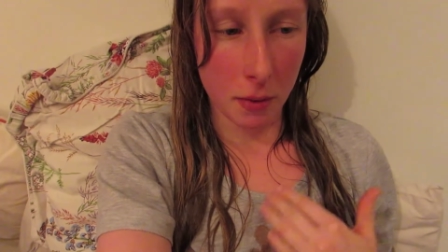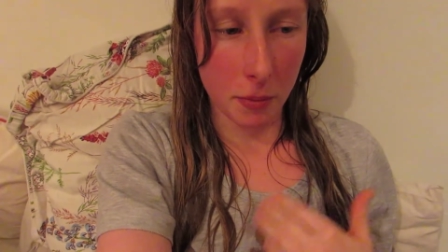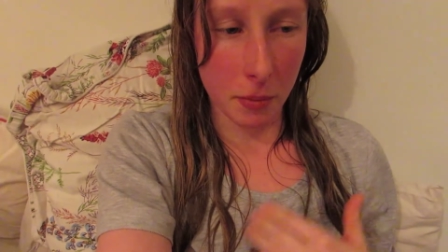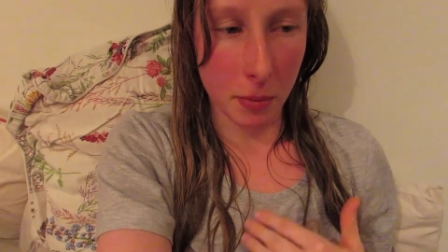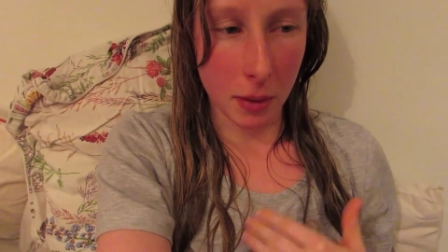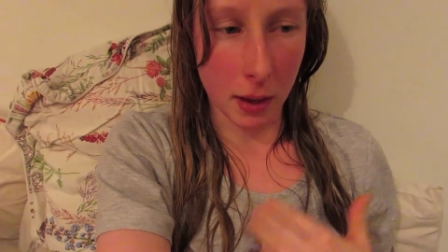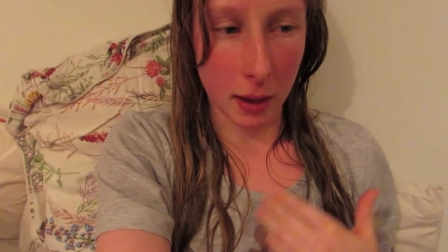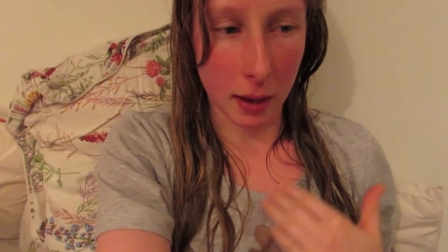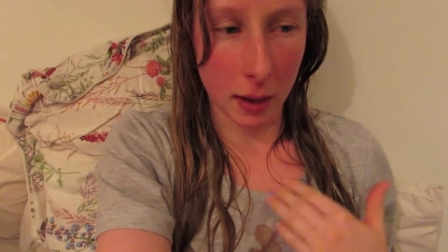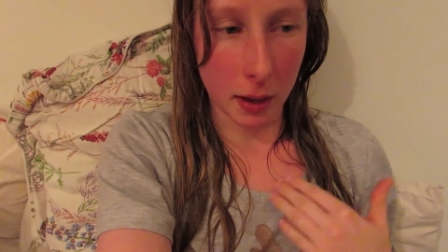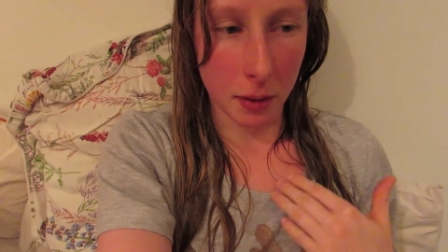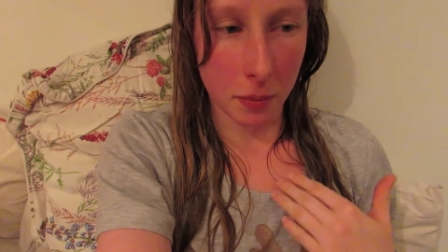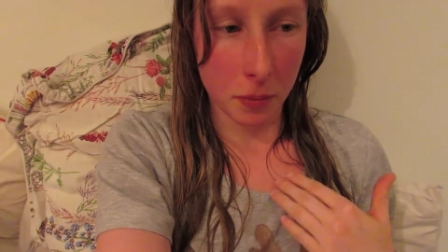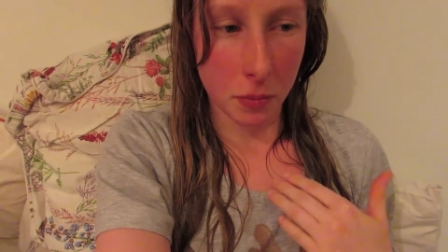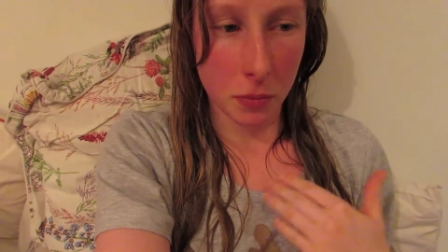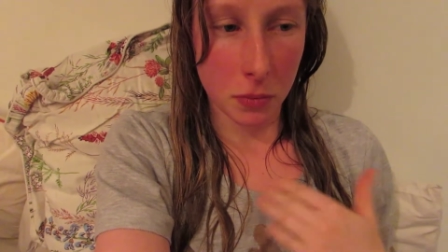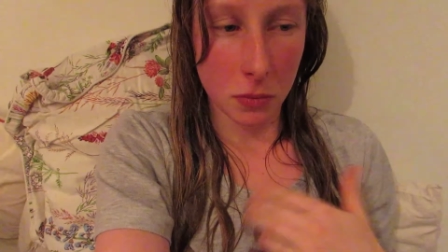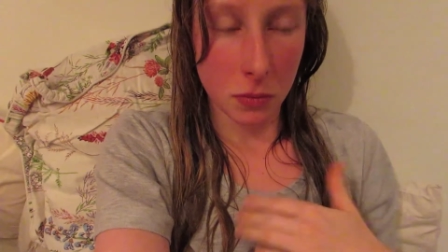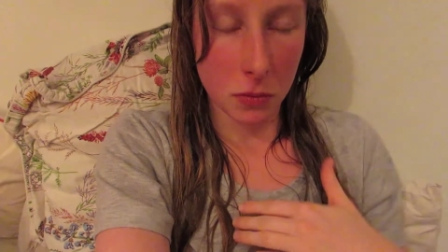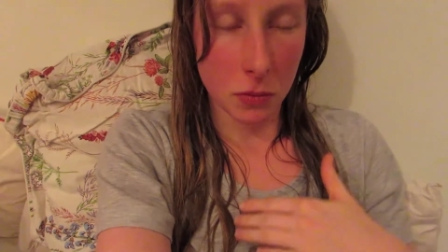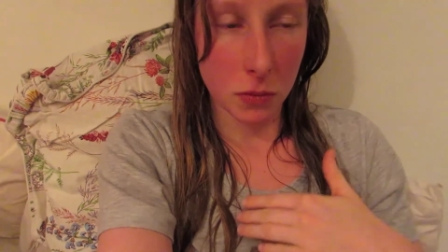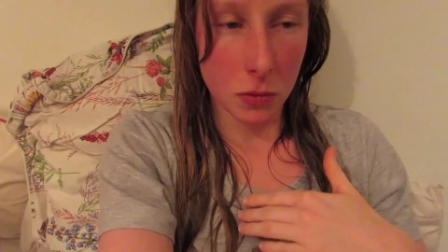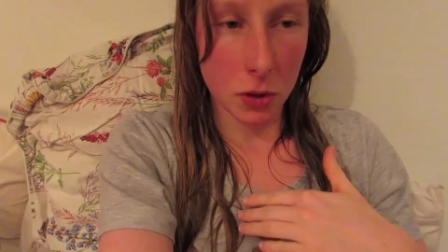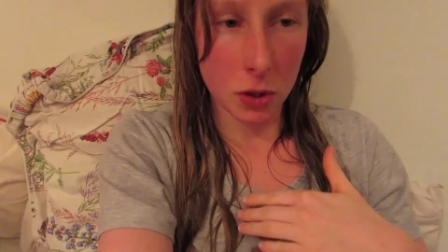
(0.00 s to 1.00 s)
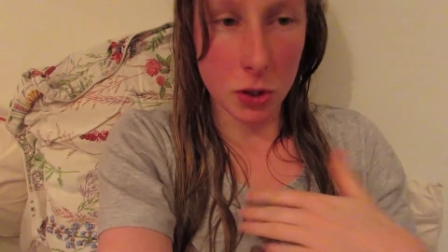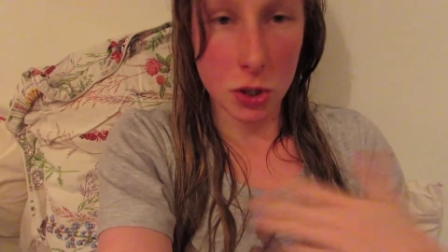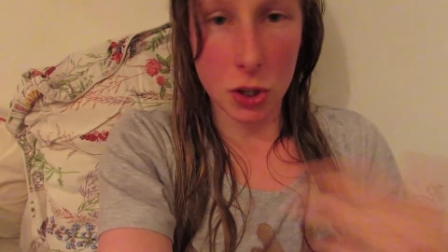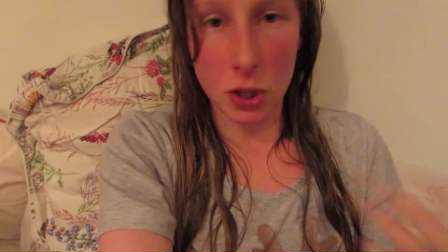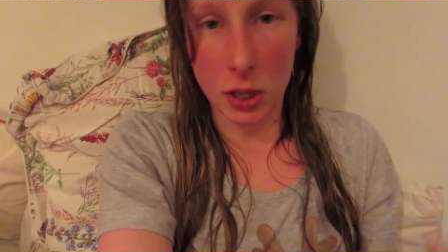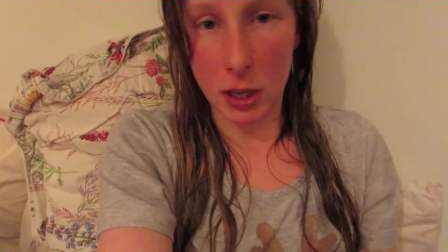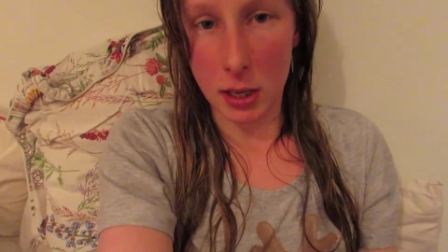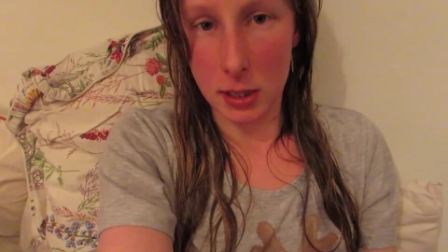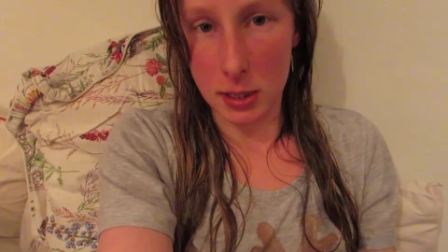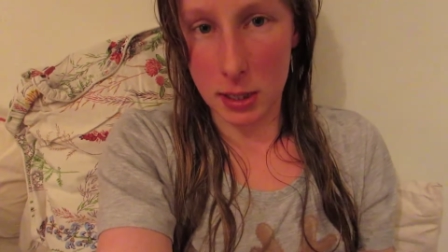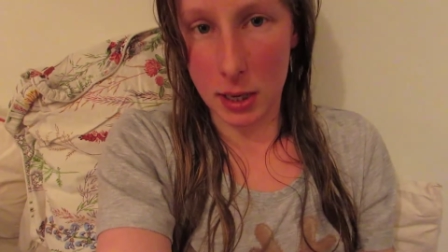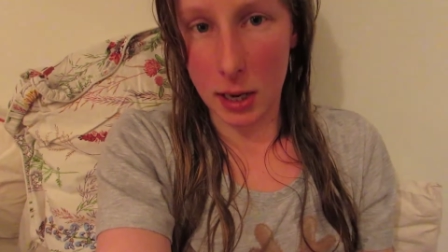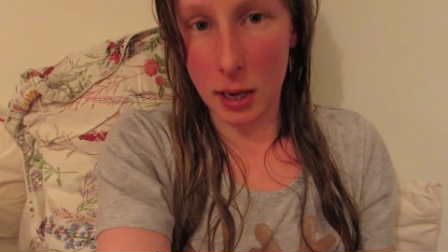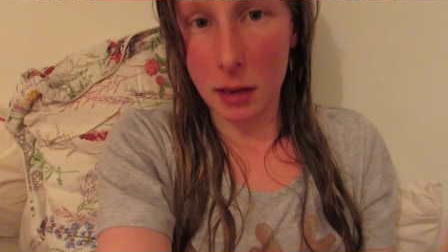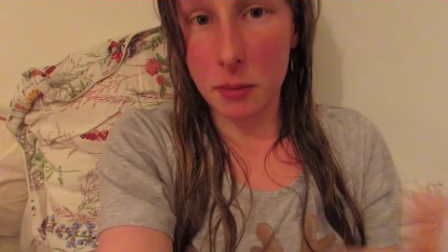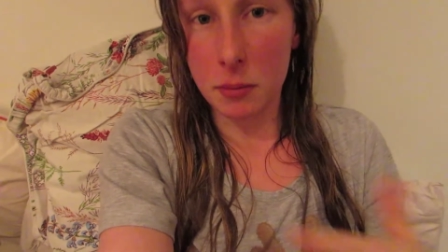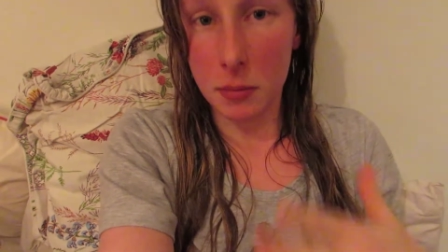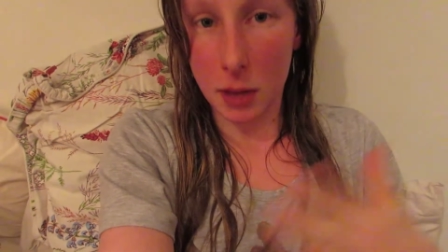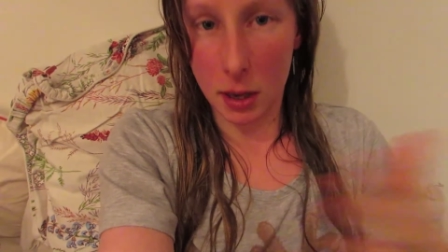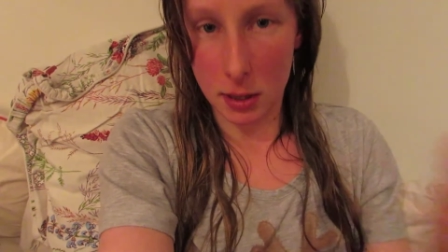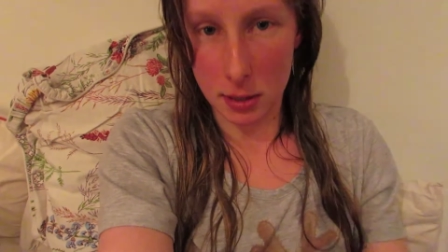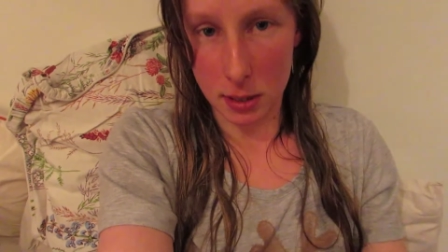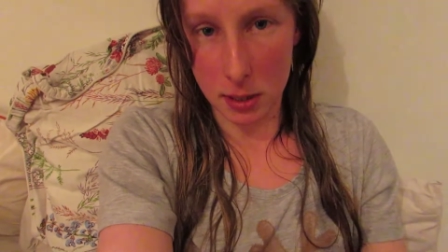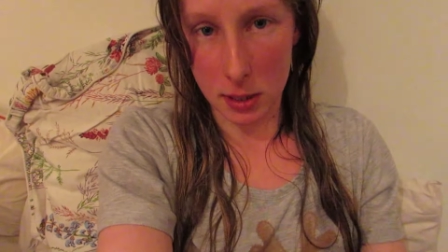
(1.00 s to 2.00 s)
like to the internet,
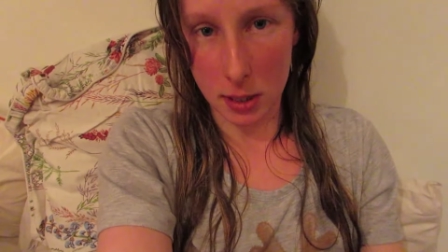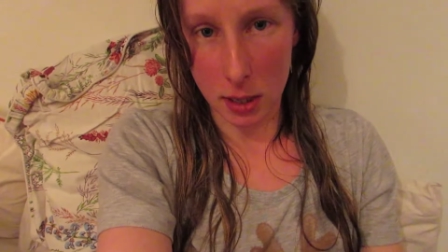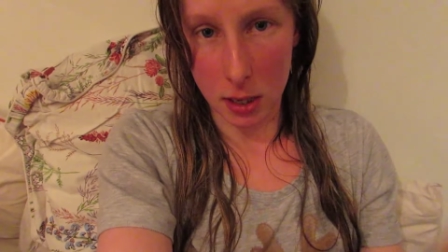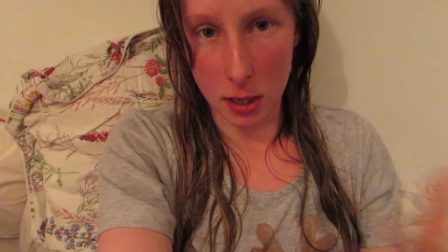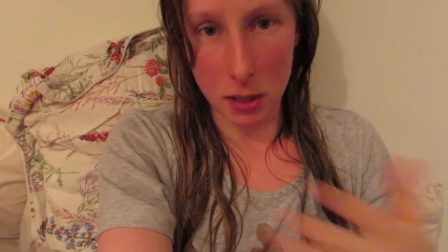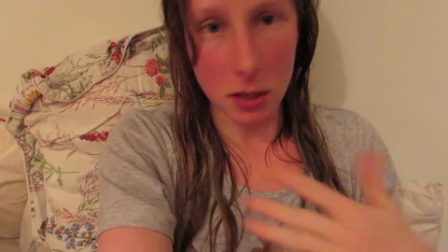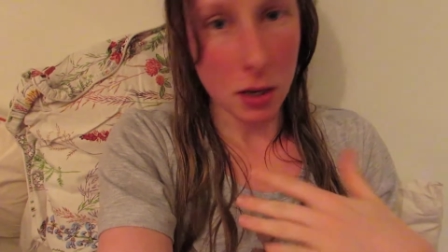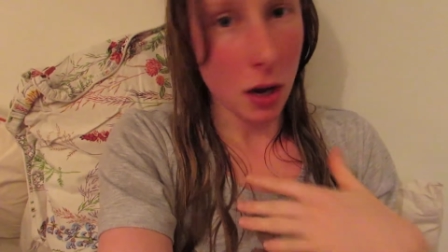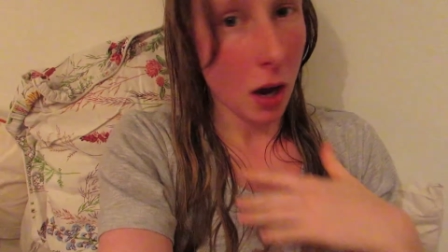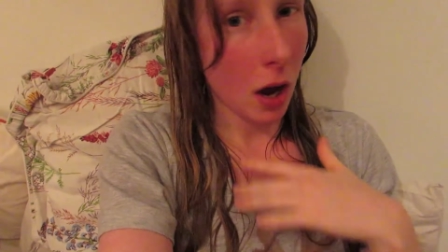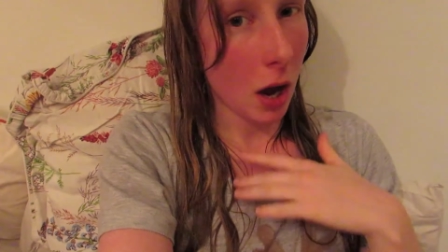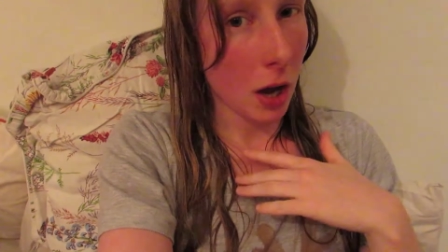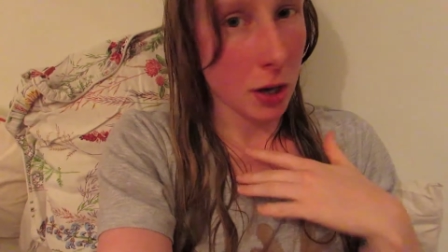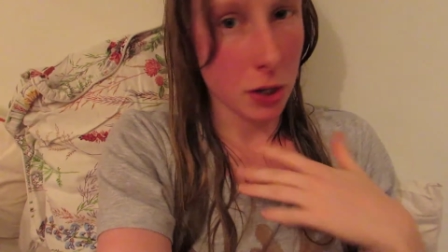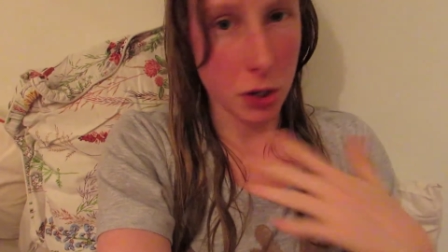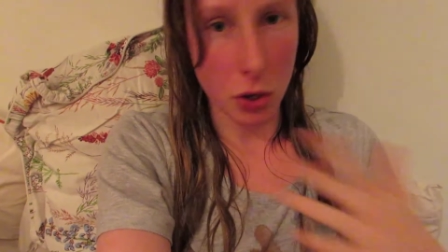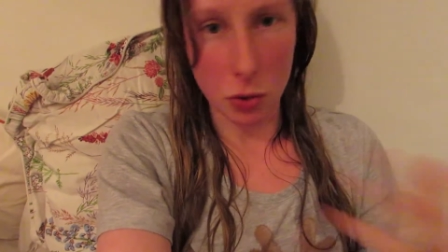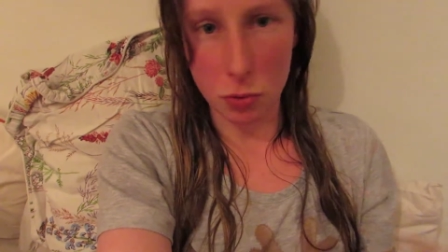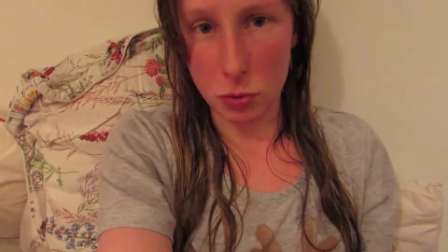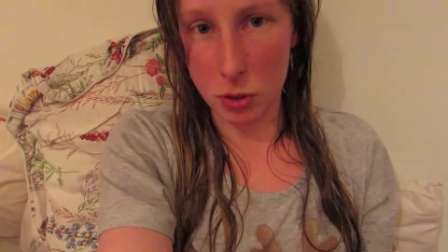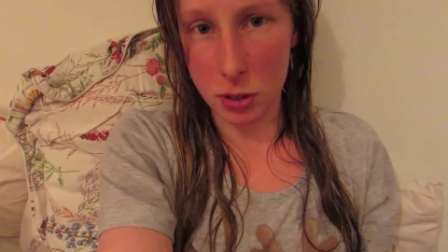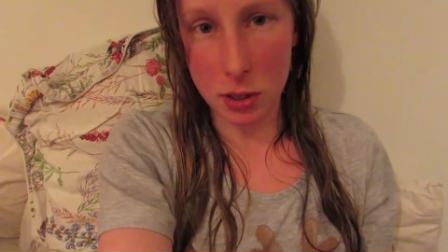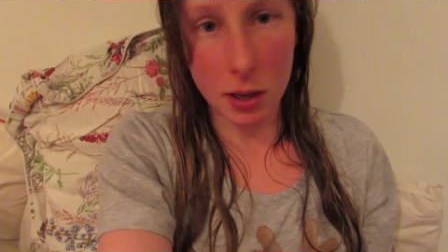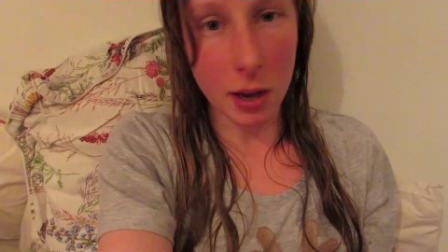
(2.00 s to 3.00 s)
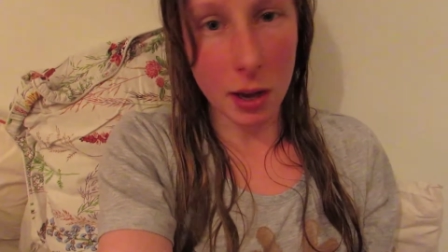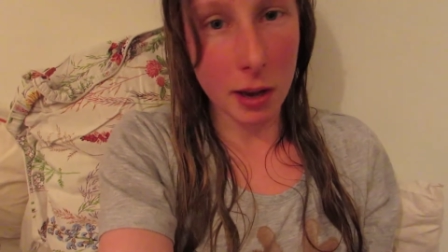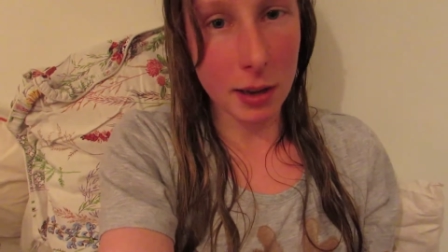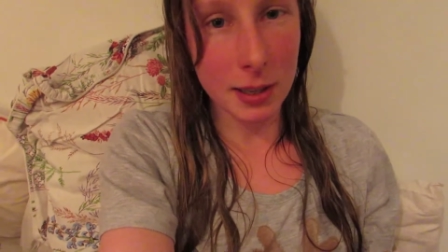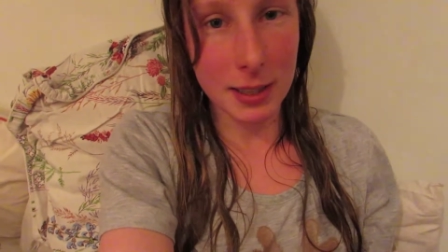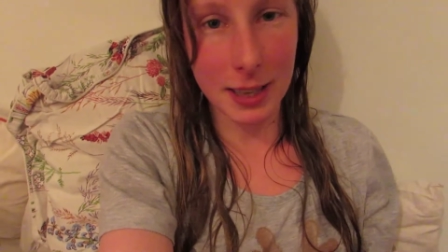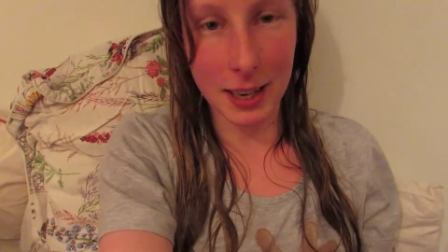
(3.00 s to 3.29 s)
as I said, I don't discuss